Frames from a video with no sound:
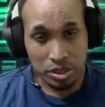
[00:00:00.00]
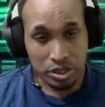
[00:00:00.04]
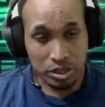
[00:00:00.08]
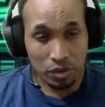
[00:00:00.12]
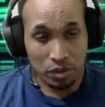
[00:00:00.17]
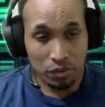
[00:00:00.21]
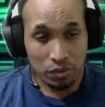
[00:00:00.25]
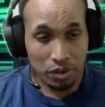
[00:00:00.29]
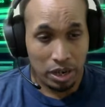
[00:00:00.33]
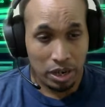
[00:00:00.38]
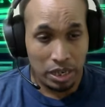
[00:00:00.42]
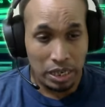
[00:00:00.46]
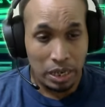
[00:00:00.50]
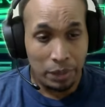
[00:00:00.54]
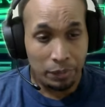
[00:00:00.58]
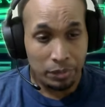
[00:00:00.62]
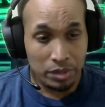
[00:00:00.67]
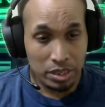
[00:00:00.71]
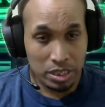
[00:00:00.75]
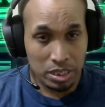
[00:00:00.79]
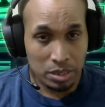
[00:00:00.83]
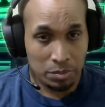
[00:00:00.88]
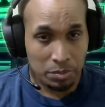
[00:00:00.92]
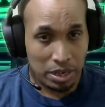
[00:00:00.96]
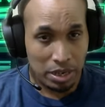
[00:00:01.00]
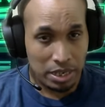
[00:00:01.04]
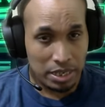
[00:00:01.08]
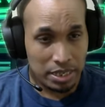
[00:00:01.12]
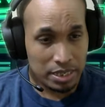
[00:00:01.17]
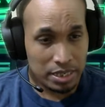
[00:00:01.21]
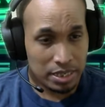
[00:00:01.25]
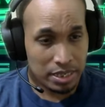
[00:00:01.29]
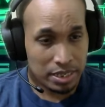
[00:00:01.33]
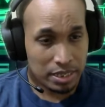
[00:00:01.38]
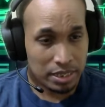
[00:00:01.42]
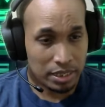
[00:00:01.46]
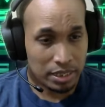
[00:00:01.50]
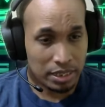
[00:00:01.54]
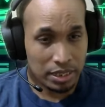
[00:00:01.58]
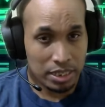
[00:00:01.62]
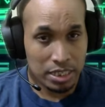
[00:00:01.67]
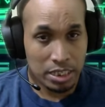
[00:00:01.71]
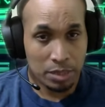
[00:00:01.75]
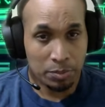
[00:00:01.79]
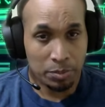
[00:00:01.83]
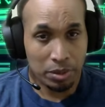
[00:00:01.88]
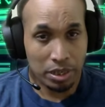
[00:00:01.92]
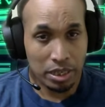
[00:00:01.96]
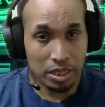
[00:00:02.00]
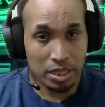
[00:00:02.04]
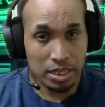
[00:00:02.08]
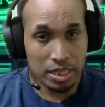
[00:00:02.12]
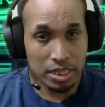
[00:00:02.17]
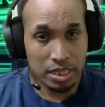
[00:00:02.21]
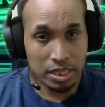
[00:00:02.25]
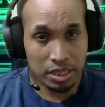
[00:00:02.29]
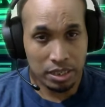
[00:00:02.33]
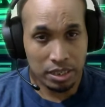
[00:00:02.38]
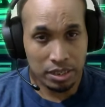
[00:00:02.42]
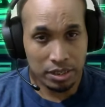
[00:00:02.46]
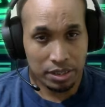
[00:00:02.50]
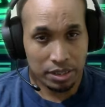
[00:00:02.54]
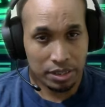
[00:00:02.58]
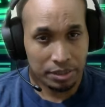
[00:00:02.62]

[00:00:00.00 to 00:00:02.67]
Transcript: over an empty space. Let's play this here.